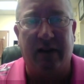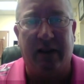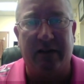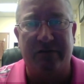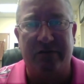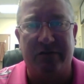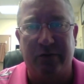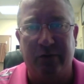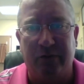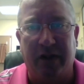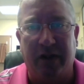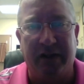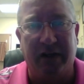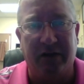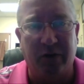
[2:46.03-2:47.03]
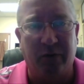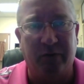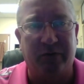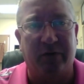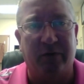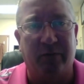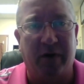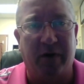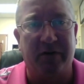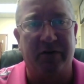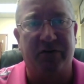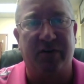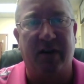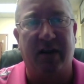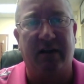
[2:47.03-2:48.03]
as to letting it go into the
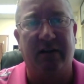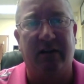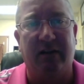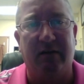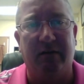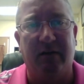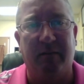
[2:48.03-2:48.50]
watershed and,